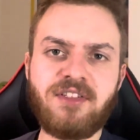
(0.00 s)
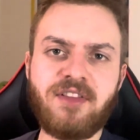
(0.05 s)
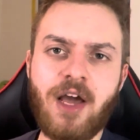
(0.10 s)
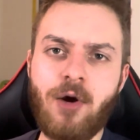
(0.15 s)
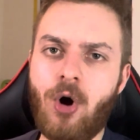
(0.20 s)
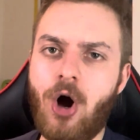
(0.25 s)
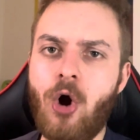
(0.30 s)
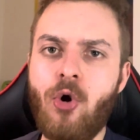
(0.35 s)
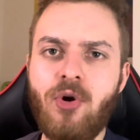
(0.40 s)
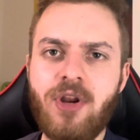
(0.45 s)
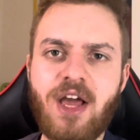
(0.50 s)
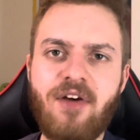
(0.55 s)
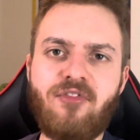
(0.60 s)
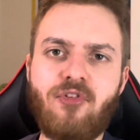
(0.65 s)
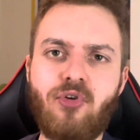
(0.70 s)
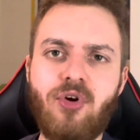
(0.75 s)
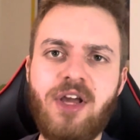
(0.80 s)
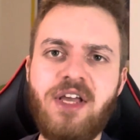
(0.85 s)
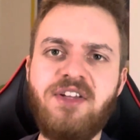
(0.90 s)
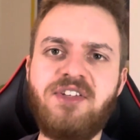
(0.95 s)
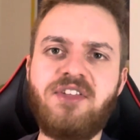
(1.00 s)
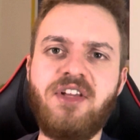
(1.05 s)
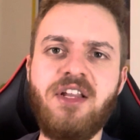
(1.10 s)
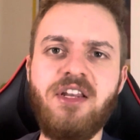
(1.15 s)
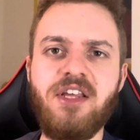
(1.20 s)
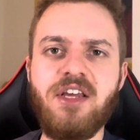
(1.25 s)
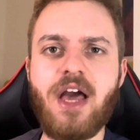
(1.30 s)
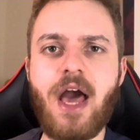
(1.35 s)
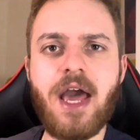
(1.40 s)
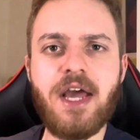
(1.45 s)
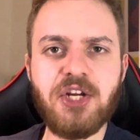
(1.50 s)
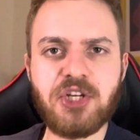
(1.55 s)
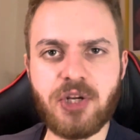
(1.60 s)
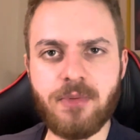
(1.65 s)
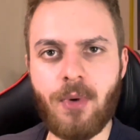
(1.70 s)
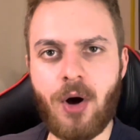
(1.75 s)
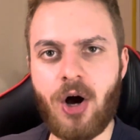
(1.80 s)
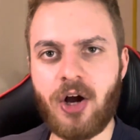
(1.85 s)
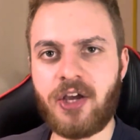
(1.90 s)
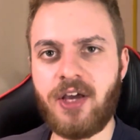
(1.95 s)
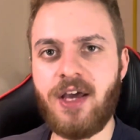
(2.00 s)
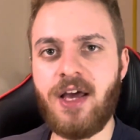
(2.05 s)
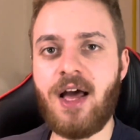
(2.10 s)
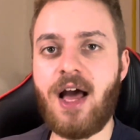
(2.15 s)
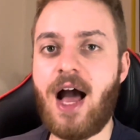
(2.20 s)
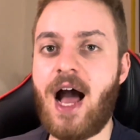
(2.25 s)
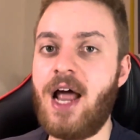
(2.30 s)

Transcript: they were only ever released in the Asian market